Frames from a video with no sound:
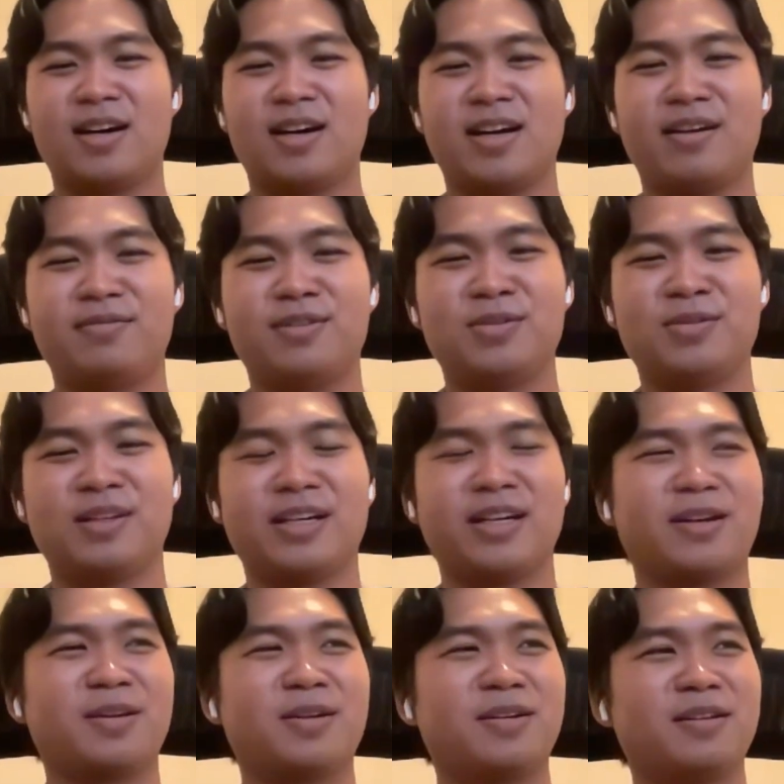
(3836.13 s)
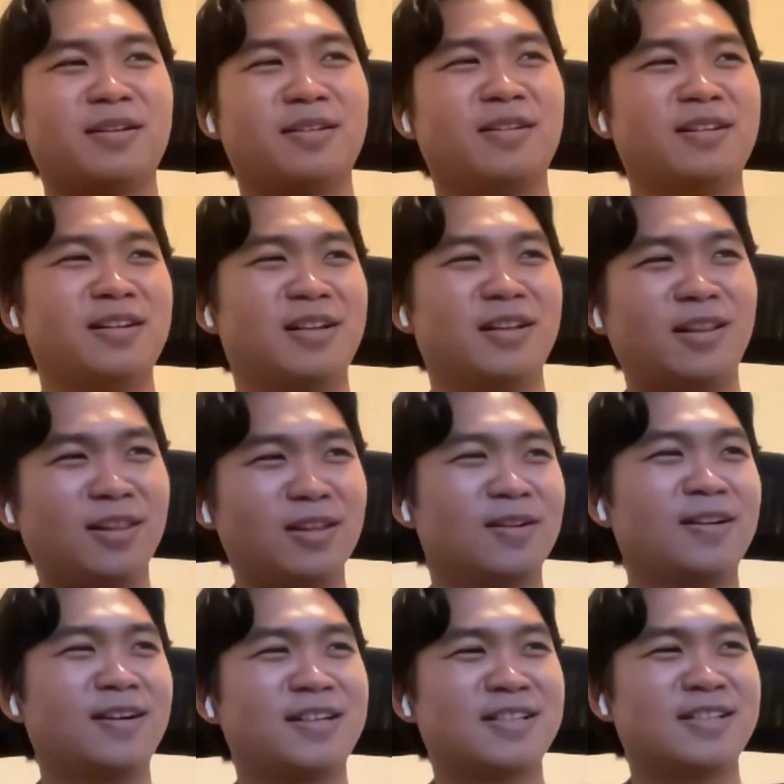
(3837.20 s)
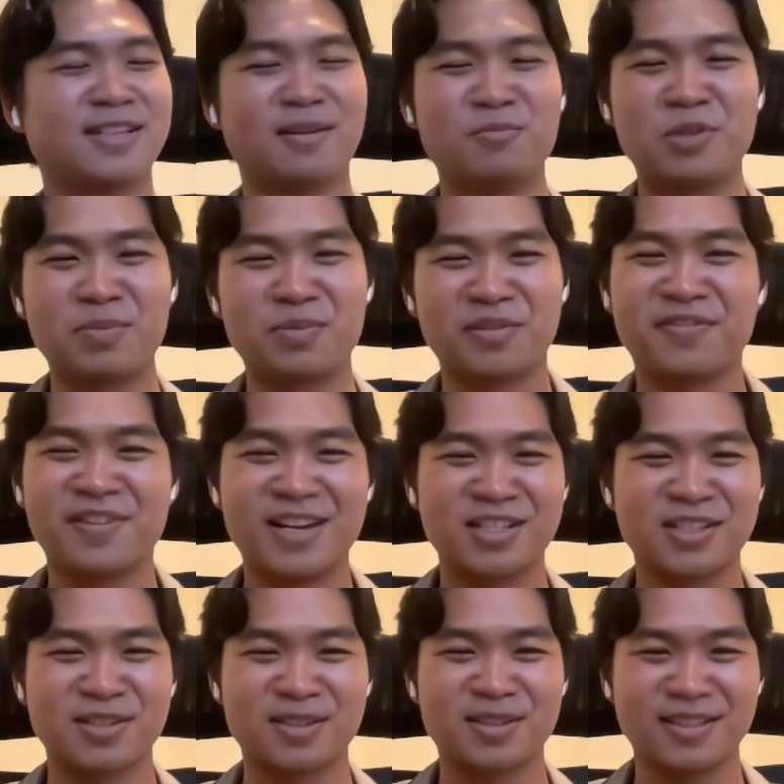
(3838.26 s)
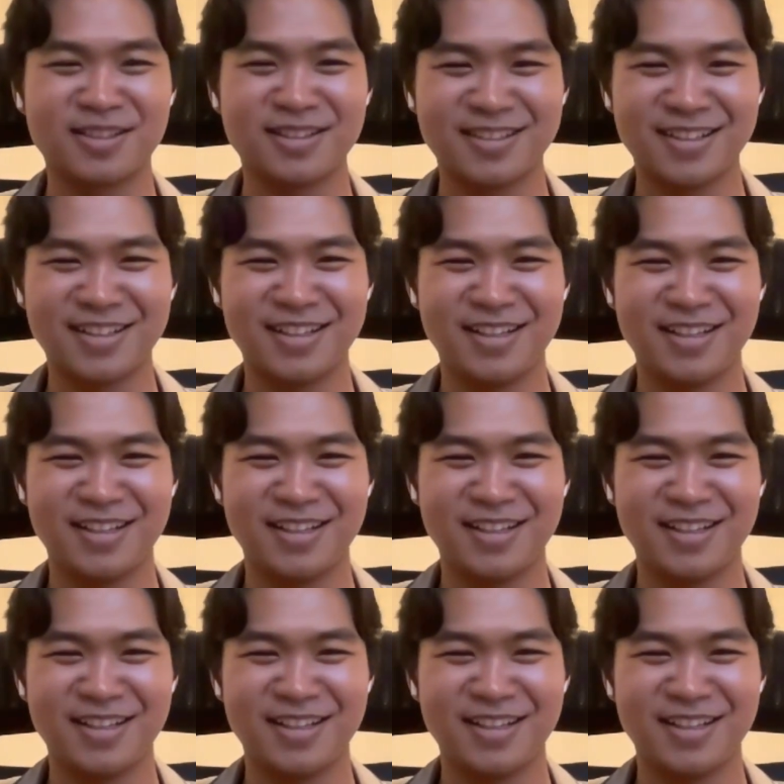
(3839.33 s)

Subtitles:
I have to like look somewhat professional,